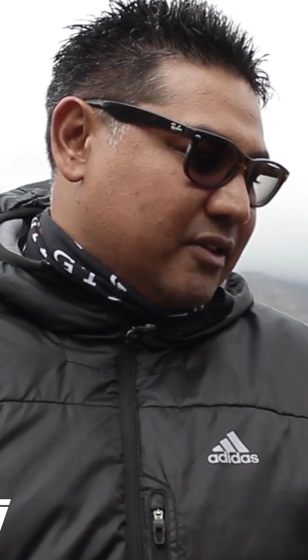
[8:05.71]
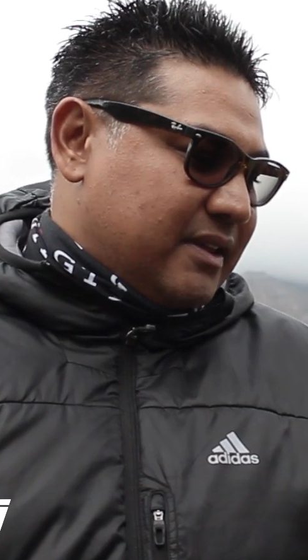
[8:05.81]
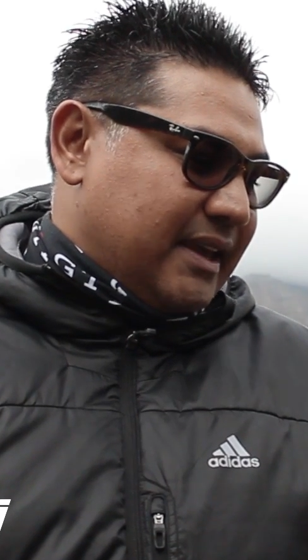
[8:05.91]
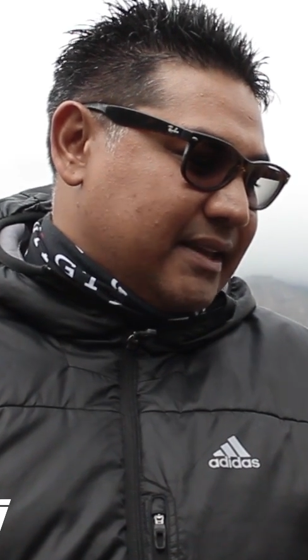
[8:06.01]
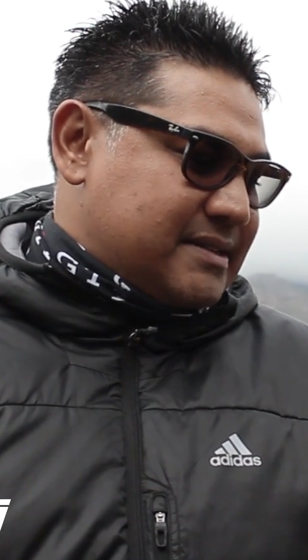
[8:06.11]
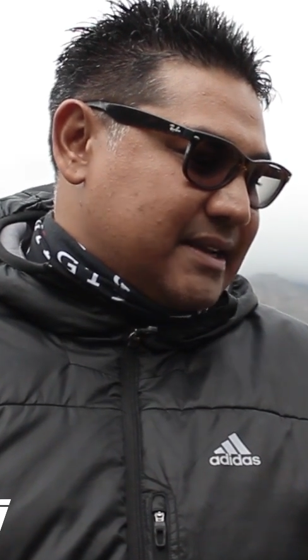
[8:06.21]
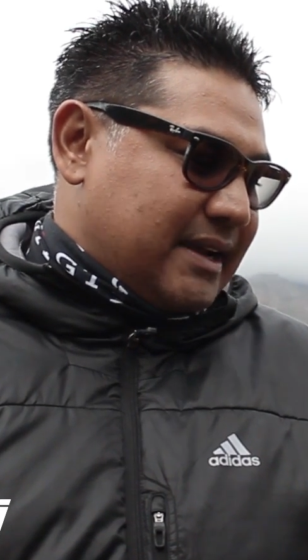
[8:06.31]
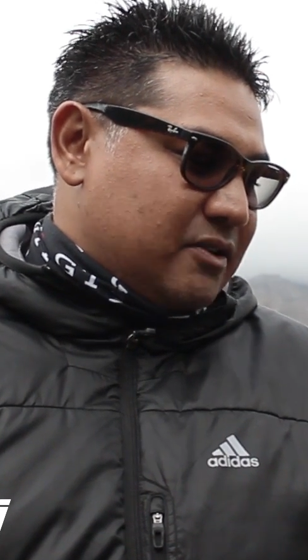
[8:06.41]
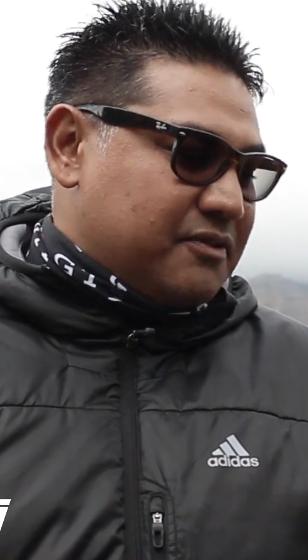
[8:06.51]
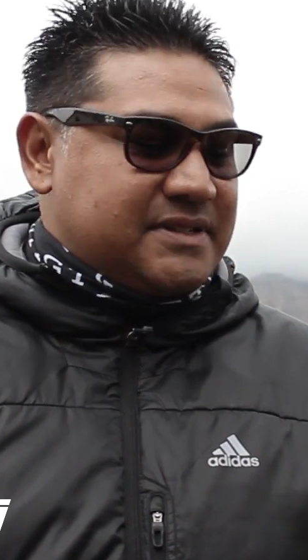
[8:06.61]
on the head
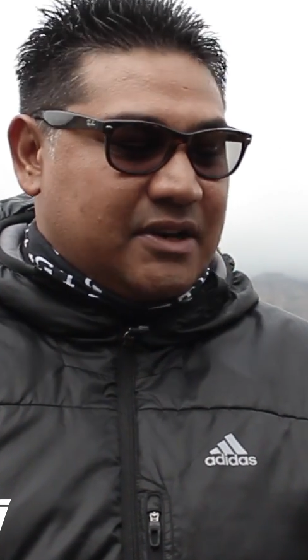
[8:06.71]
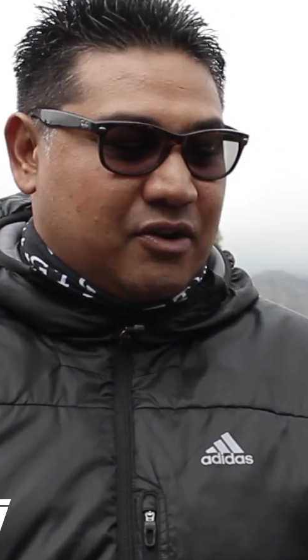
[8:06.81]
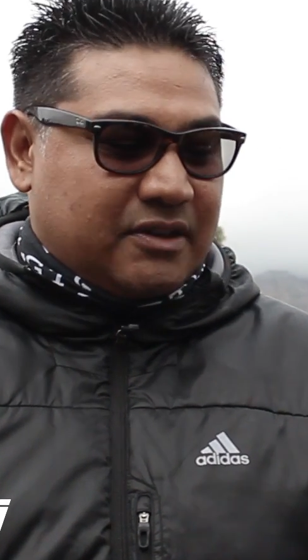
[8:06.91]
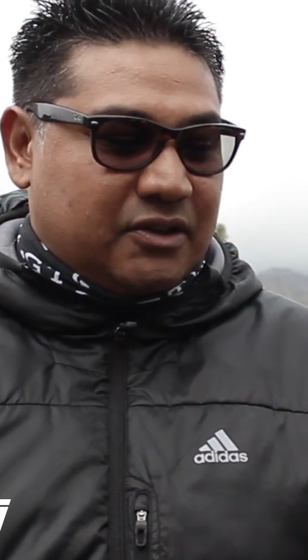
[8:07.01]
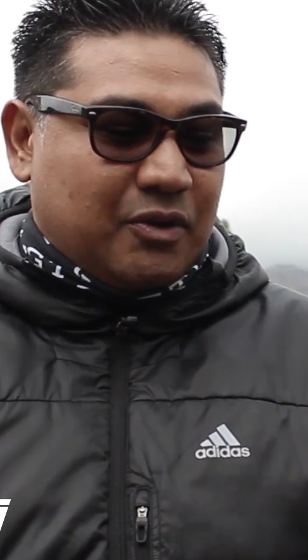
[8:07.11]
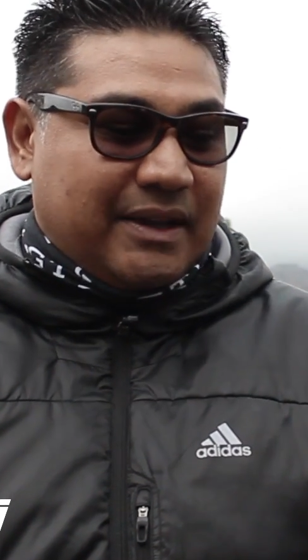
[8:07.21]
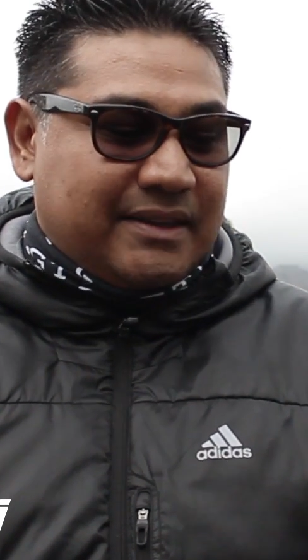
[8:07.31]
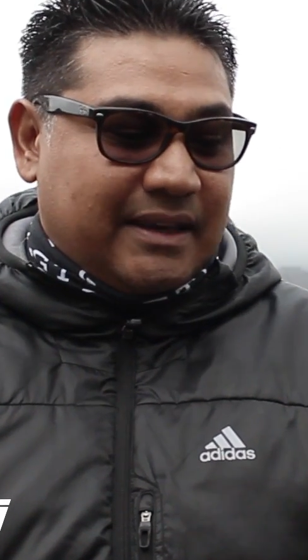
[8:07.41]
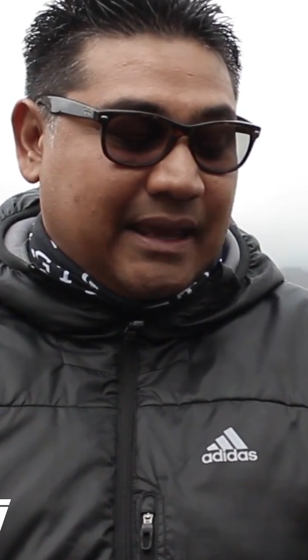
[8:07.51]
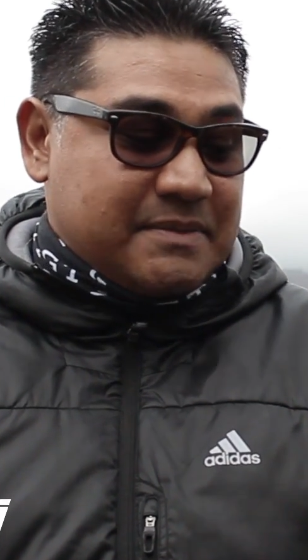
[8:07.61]
side, obviously I got the
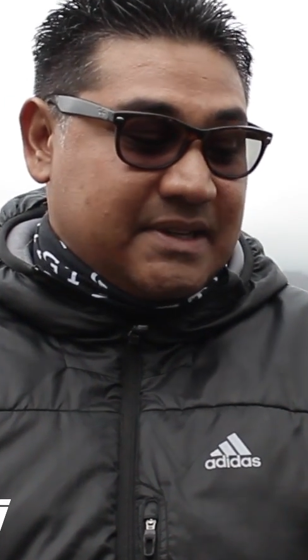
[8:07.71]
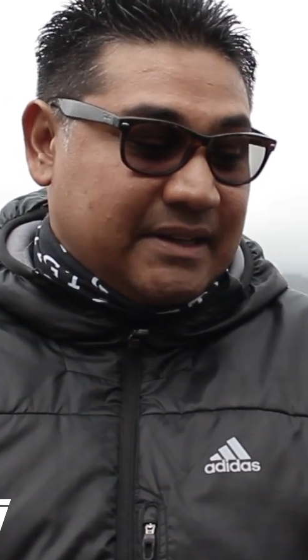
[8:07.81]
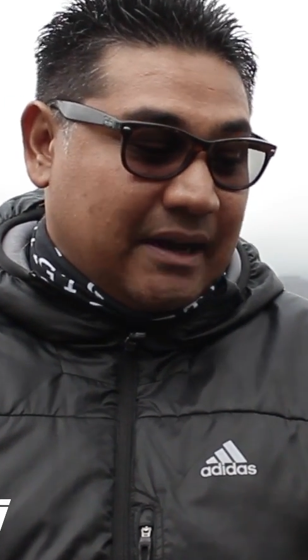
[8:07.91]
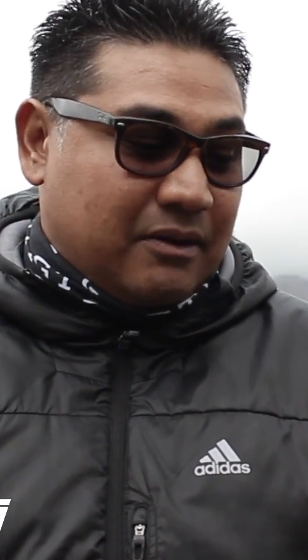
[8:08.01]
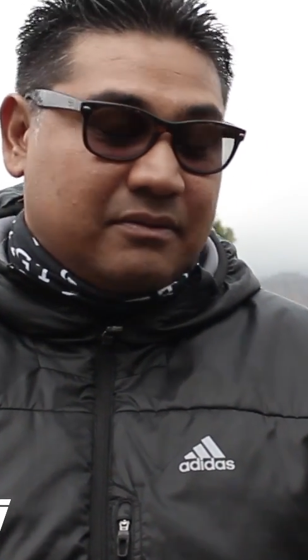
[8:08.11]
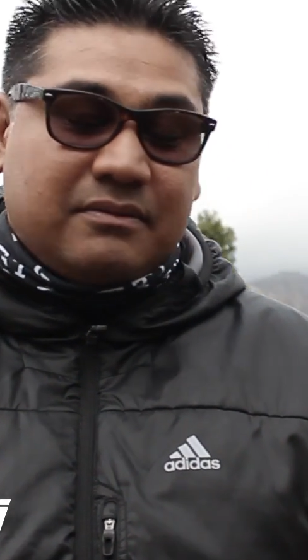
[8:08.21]
280 cams in now